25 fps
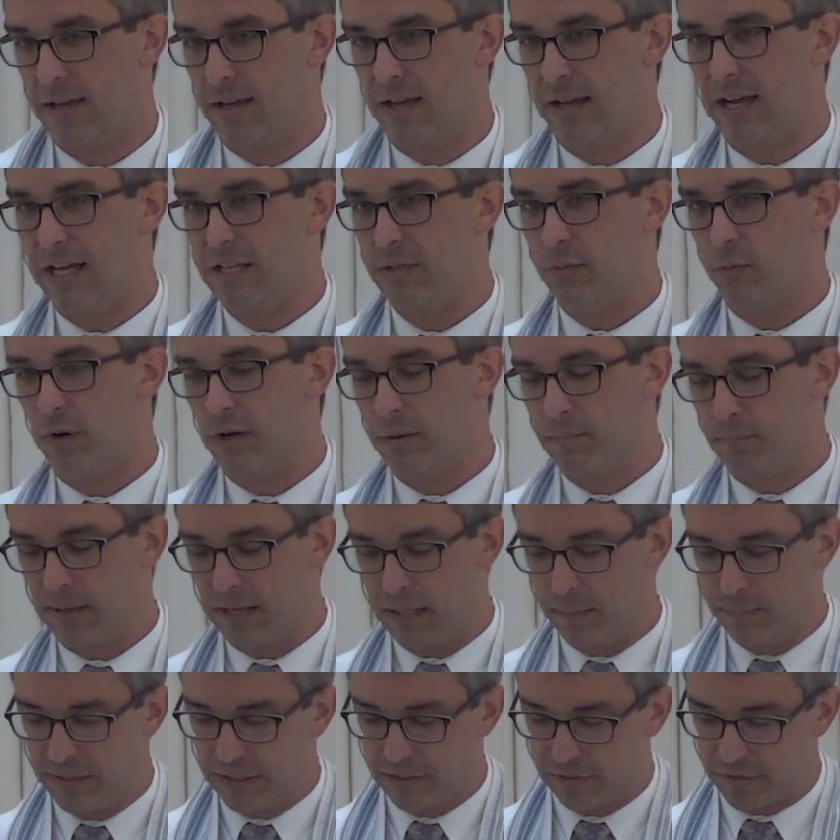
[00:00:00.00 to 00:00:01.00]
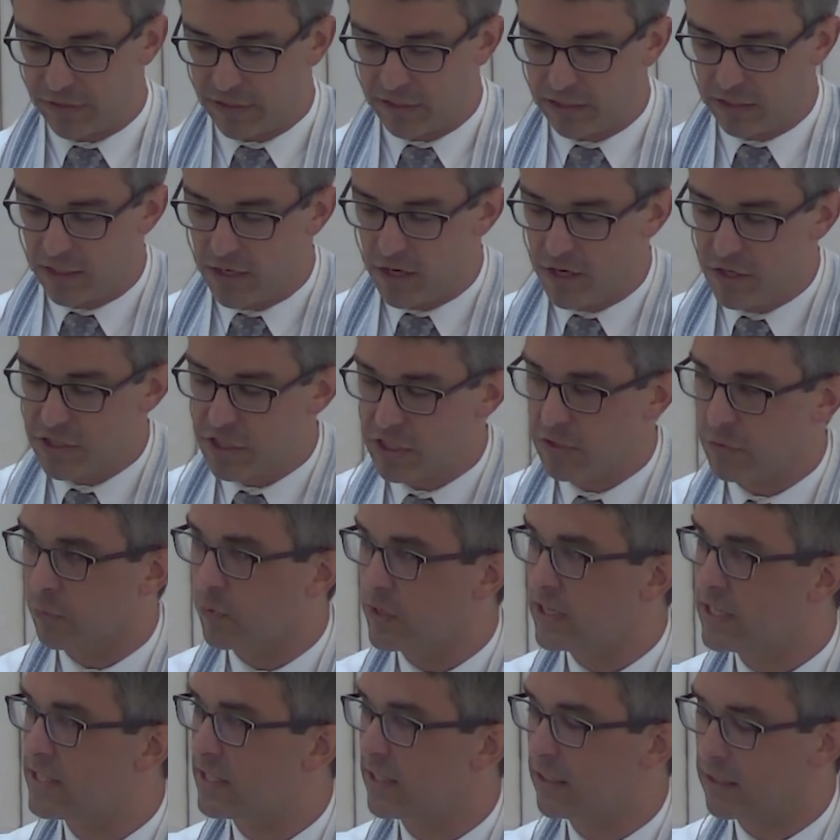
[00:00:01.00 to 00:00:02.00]
As one public theologian
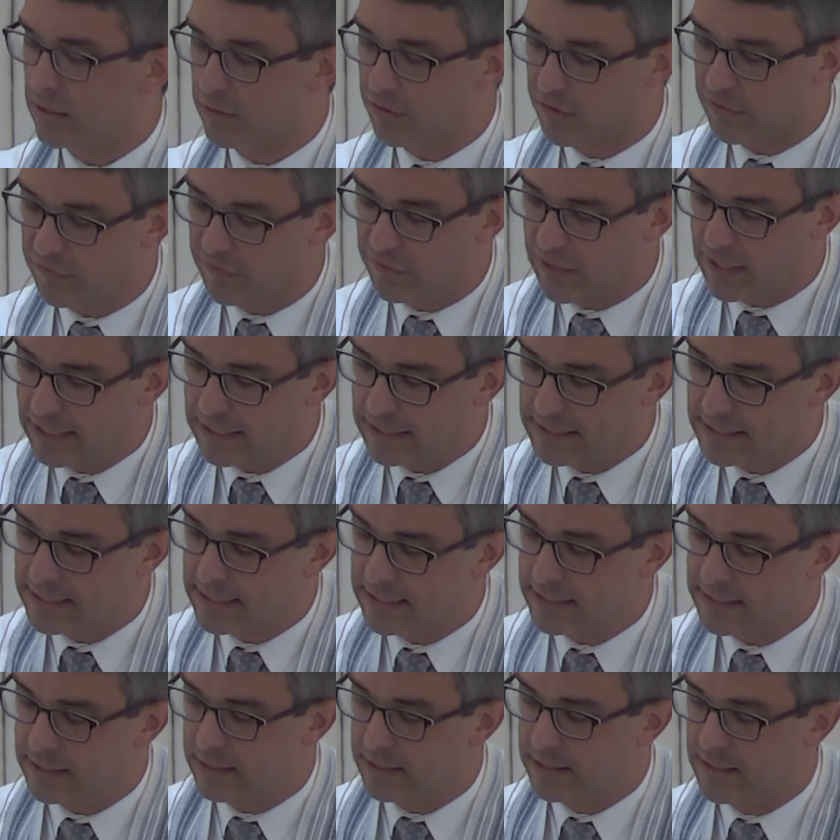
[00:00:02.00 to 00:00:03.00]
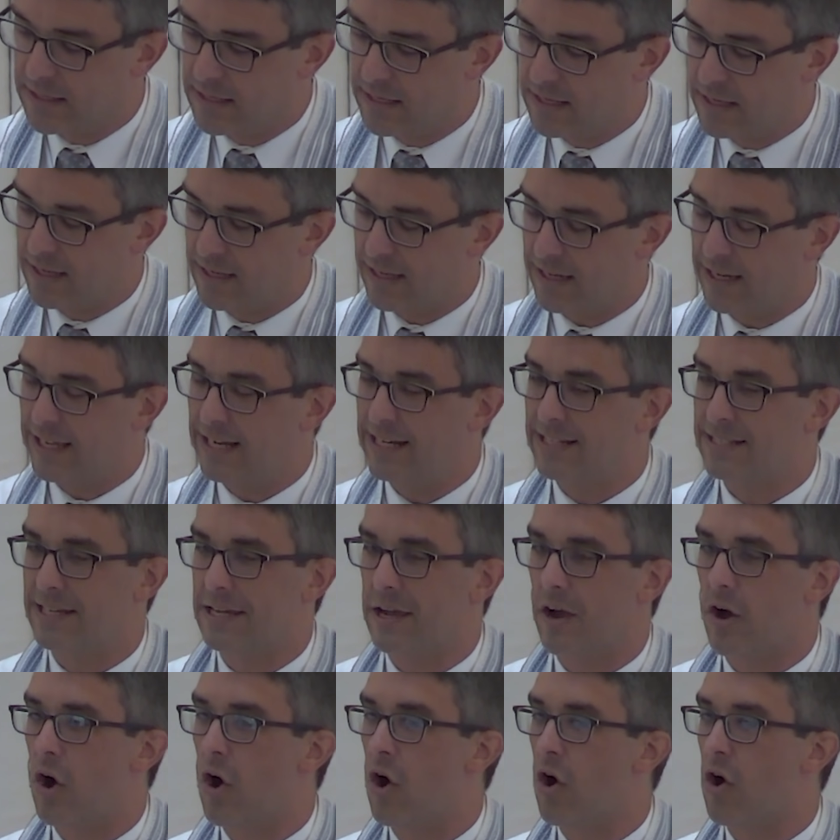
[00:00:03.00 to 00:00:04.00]
recently reflected, it is a
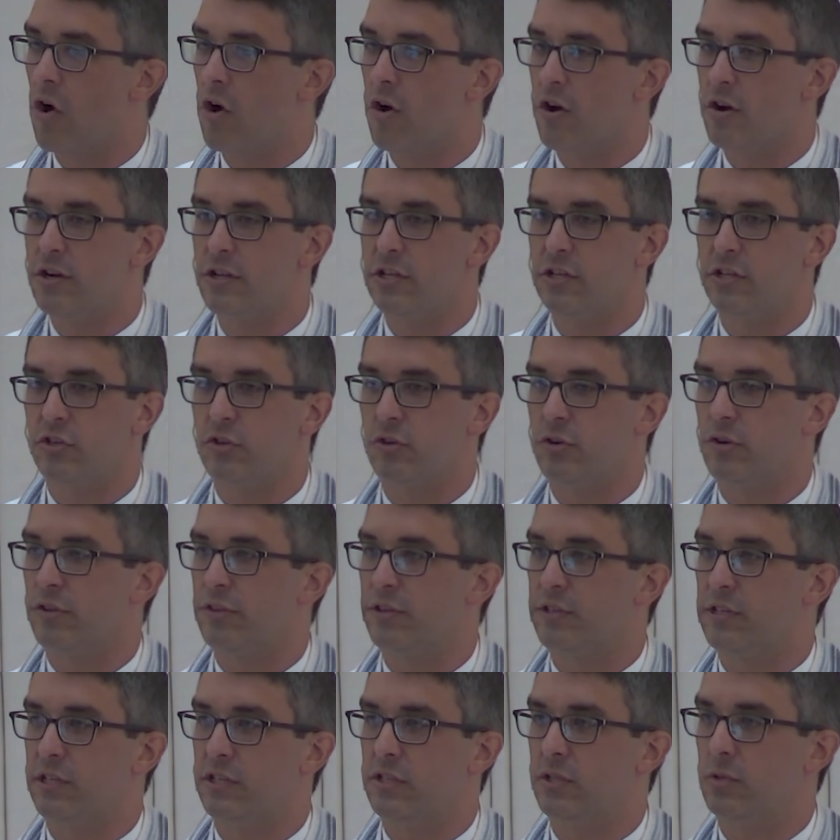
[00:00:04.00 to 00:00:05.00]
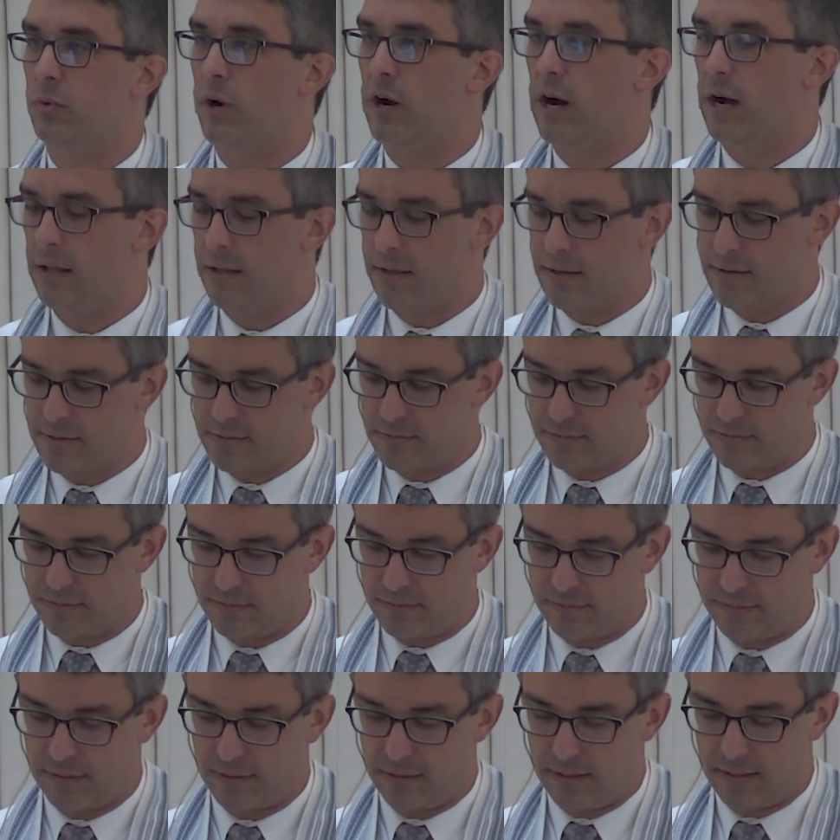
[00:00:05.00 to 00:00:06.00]
hard truth to swallow,
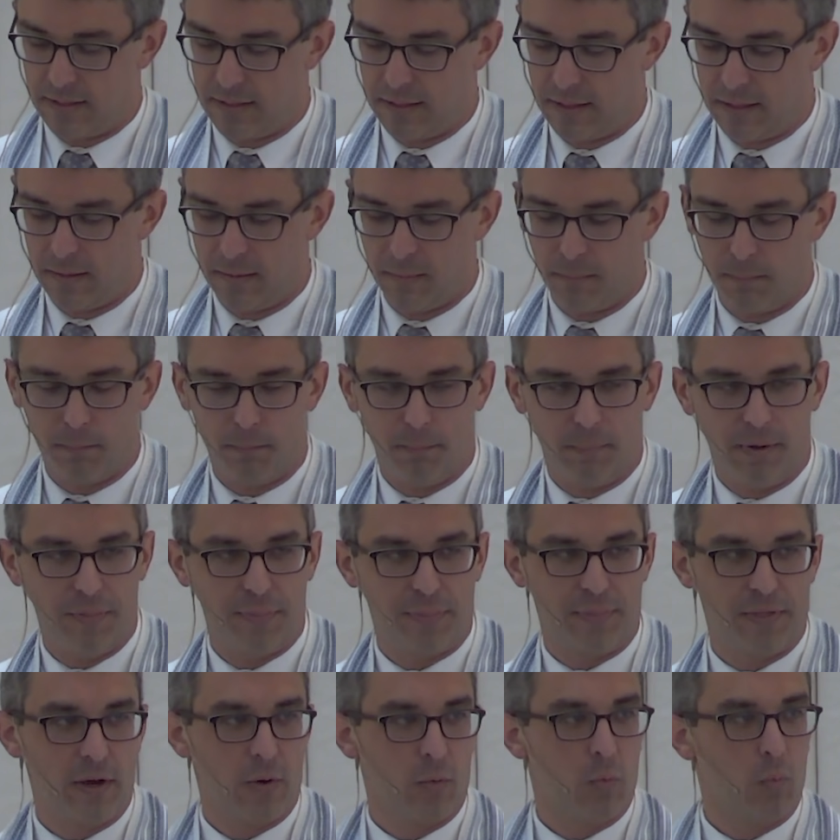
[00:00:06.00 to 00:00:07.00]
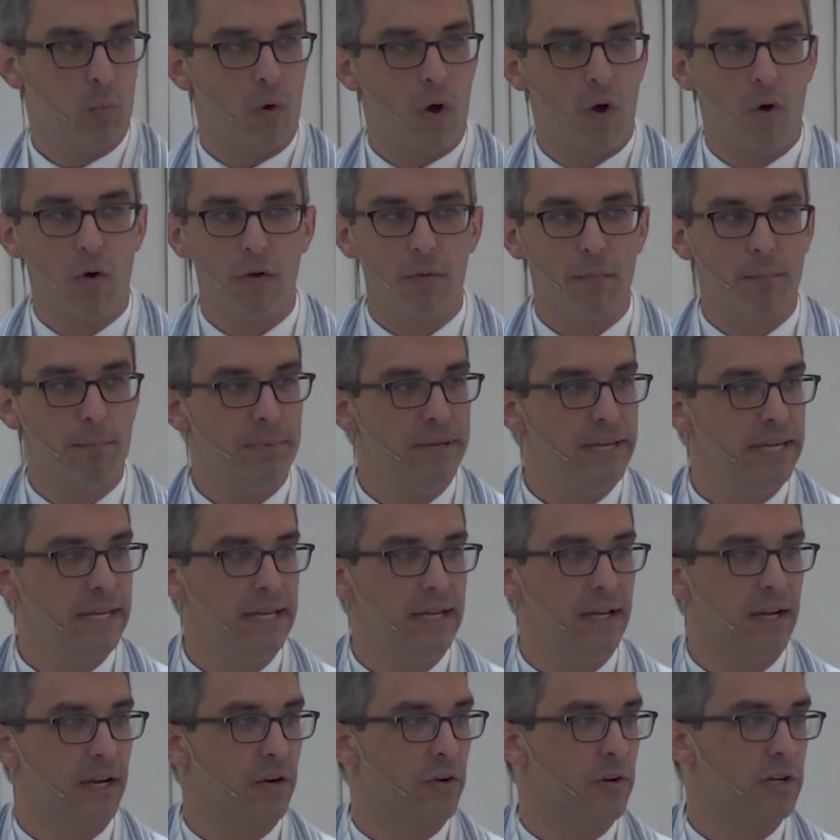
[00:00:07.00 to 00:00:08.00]
but there won't
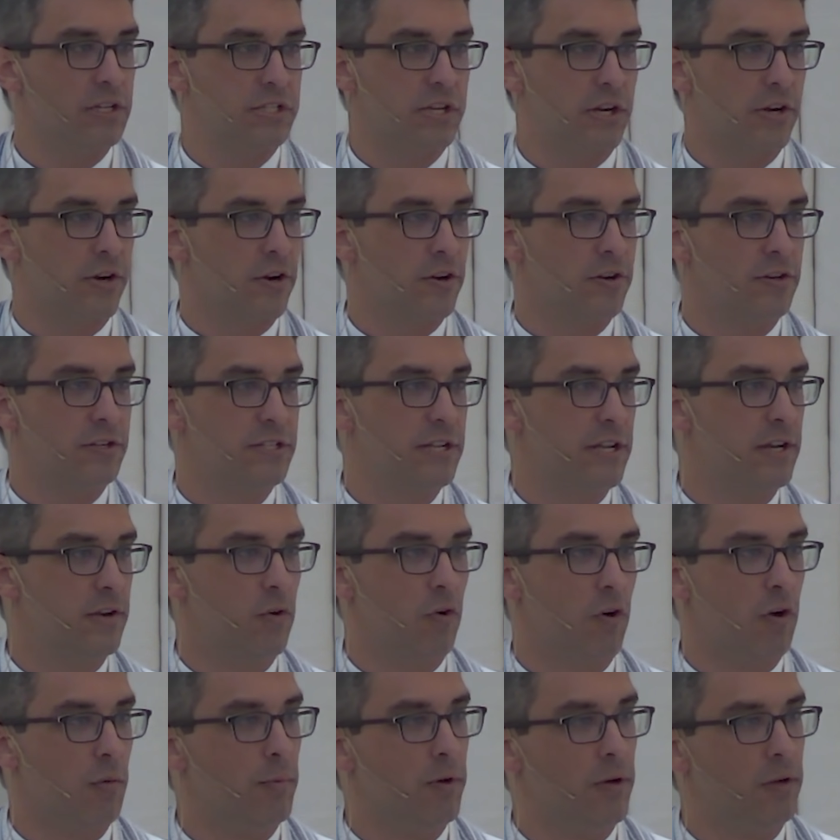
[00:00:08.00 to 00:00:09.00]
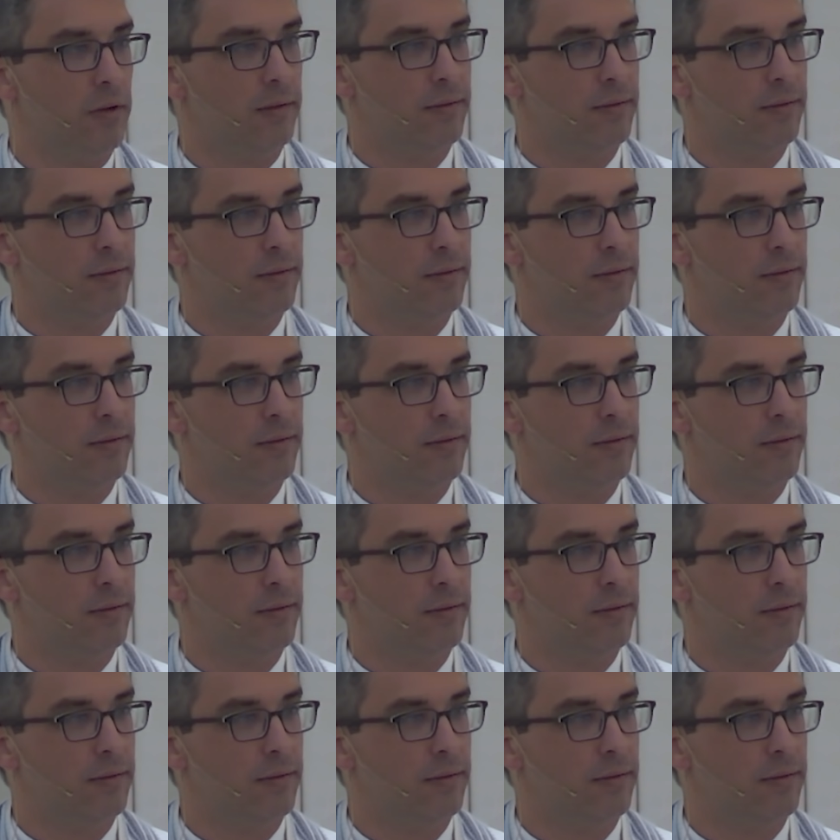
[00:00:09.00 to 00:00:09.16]
be a return to normal.